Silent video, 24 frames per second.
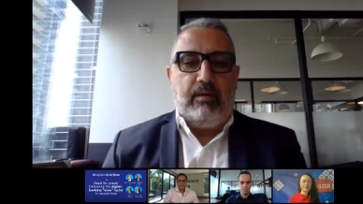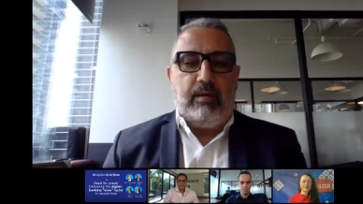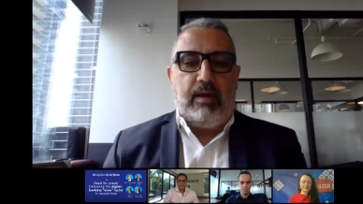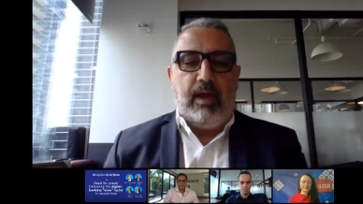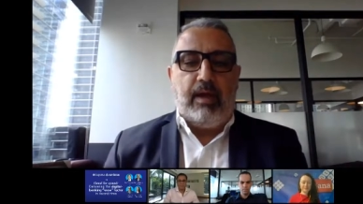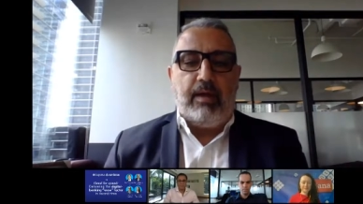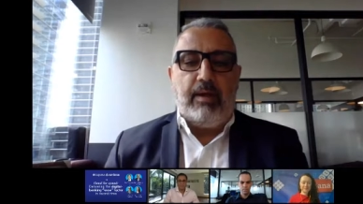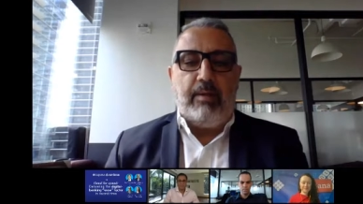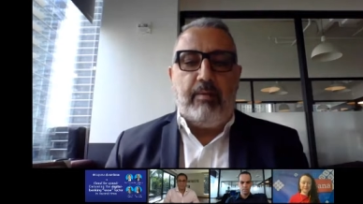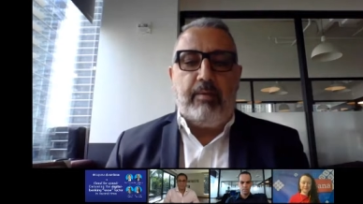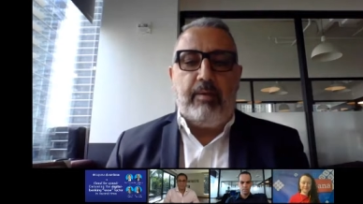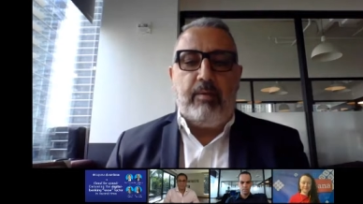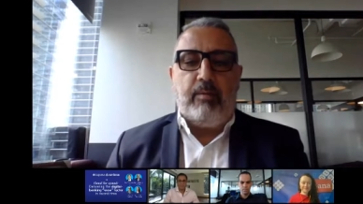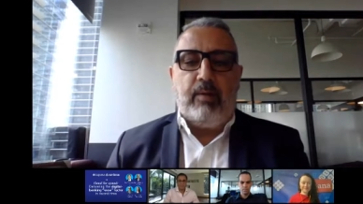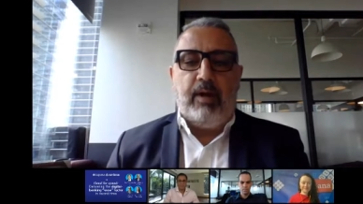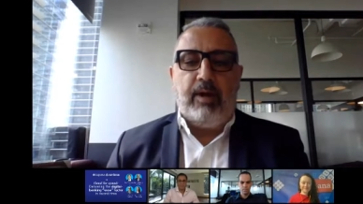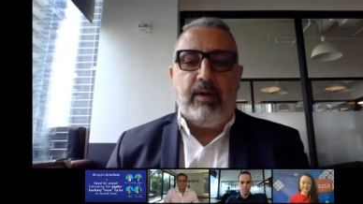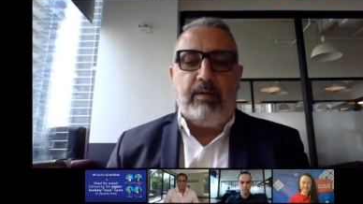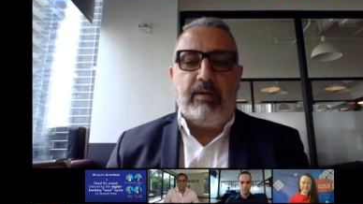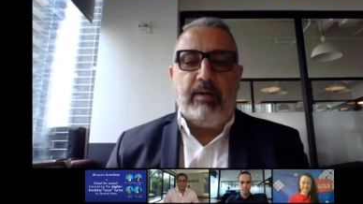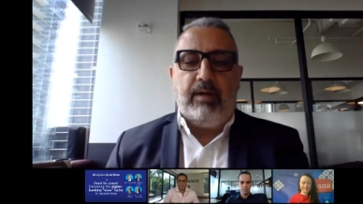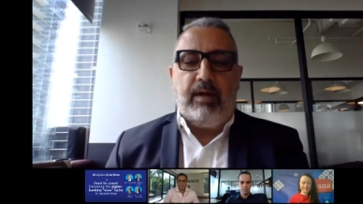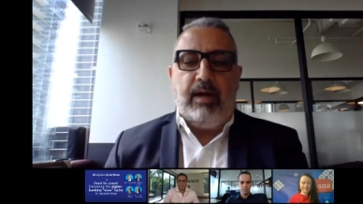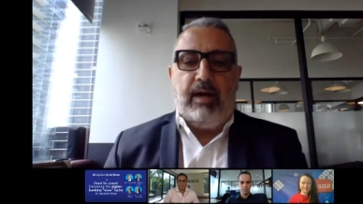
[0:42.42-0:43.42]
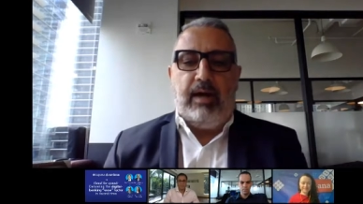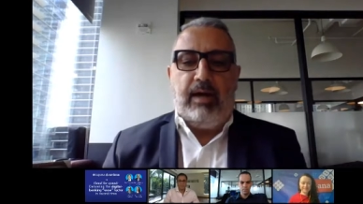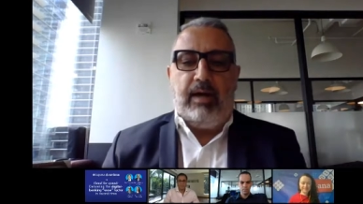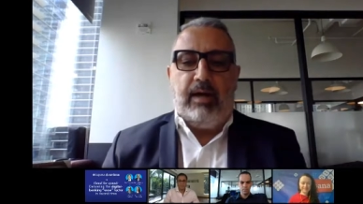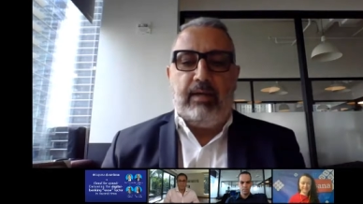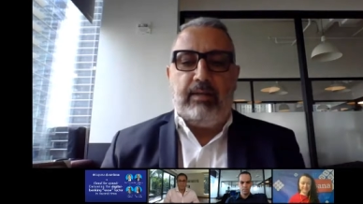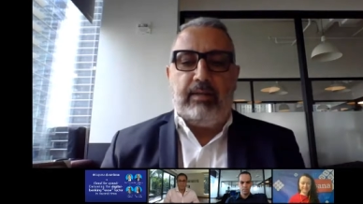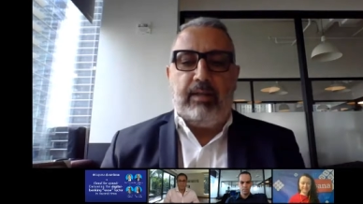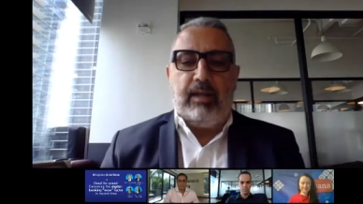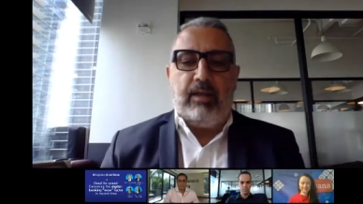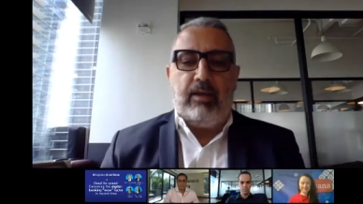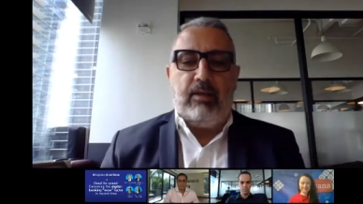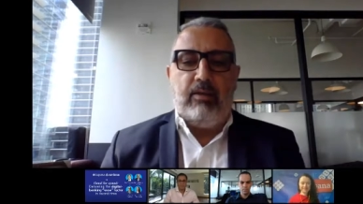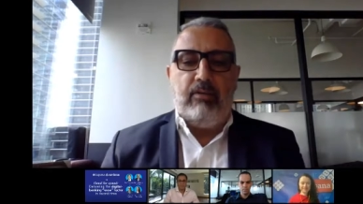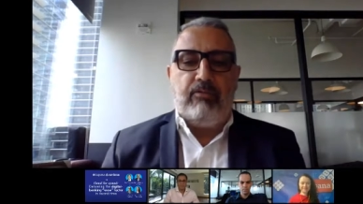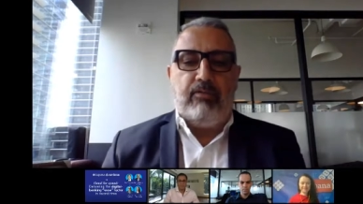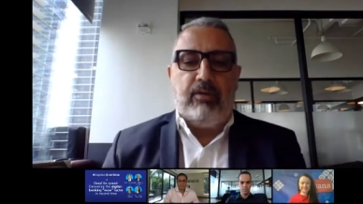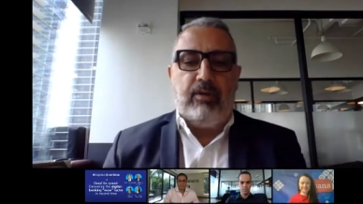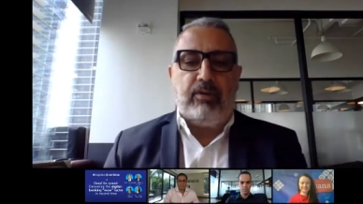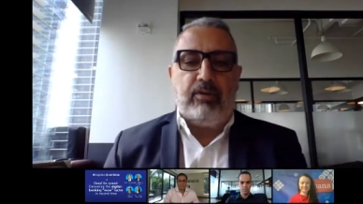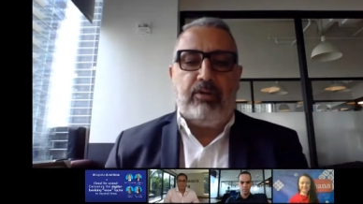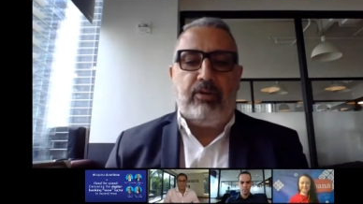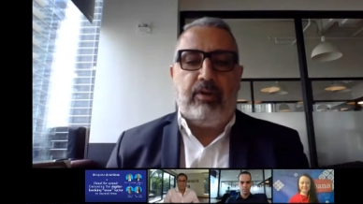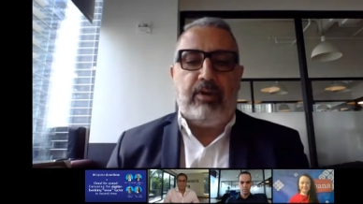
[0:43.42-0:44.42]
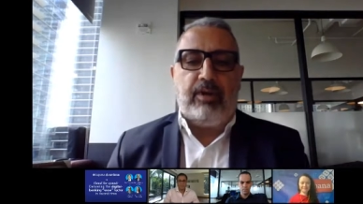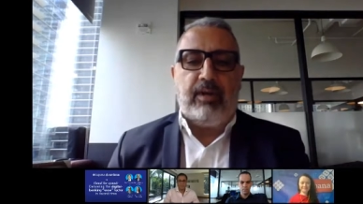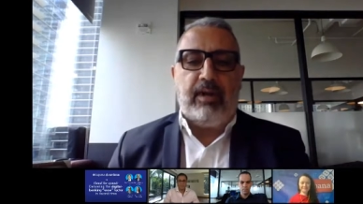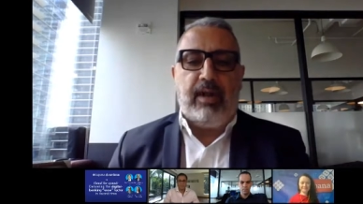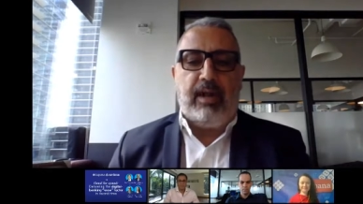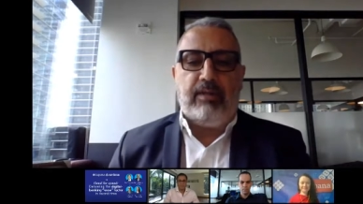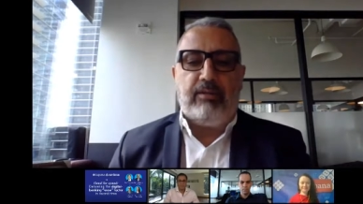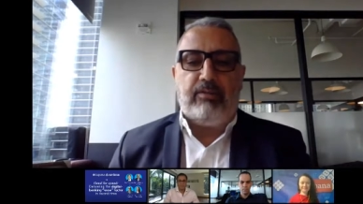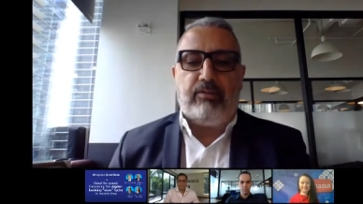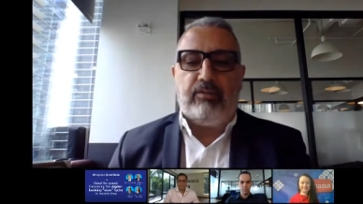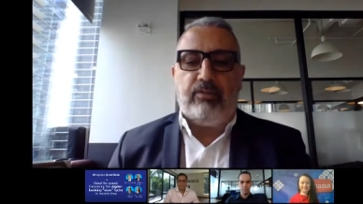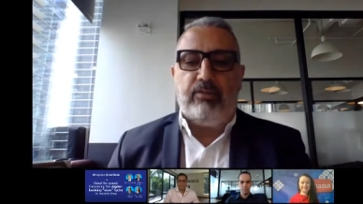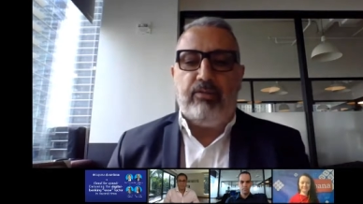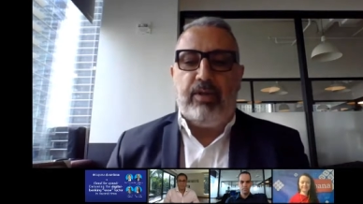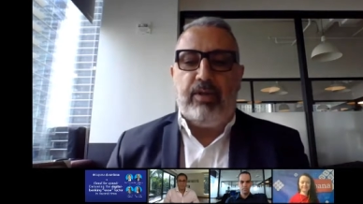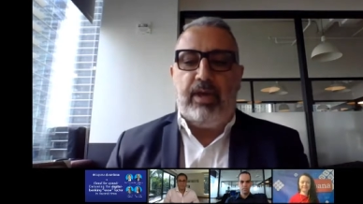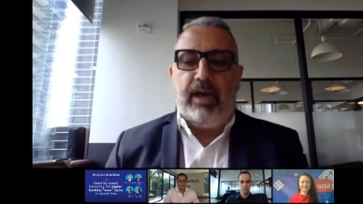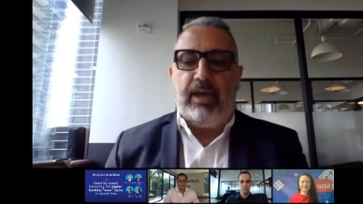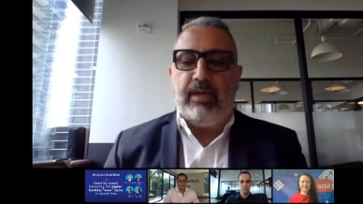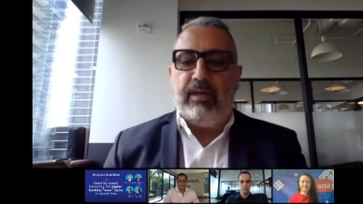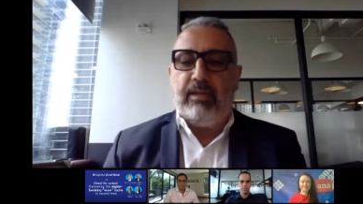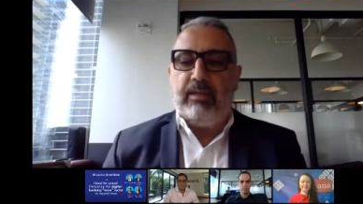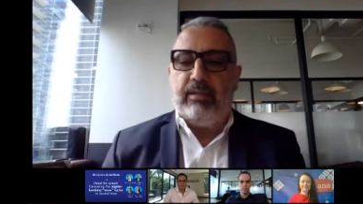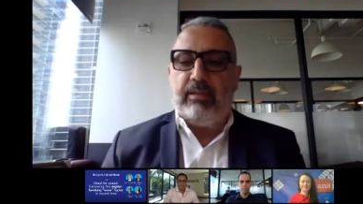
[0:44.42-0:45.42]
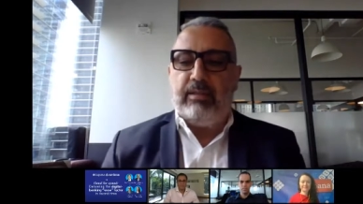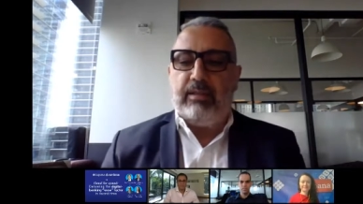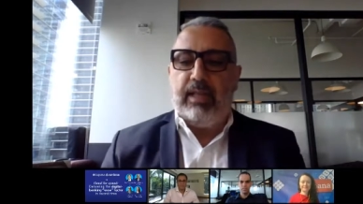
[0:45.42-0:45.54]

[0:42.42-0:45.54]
Hi everyone, thank you for joining us today.